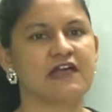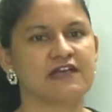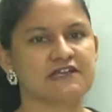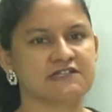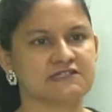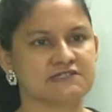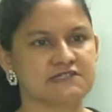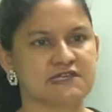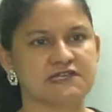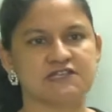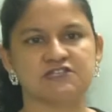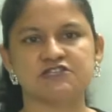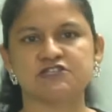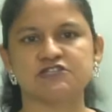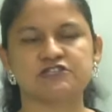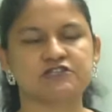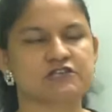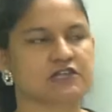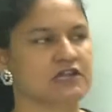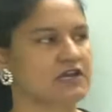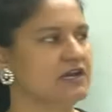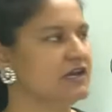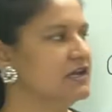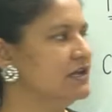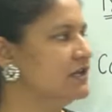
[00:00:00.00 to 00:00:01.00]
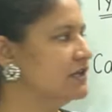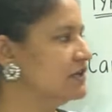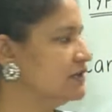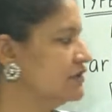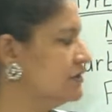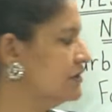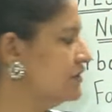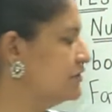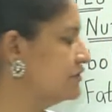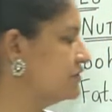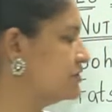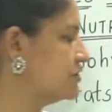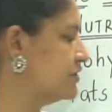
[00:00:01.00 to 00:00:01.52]
essential
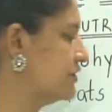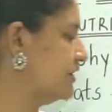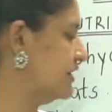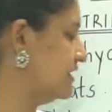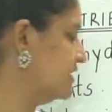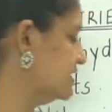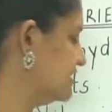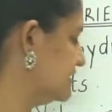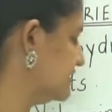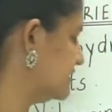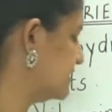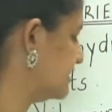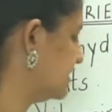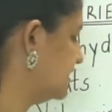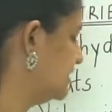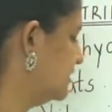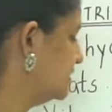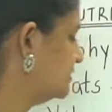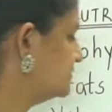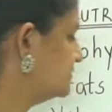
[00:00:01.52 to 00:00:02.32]
nutrients.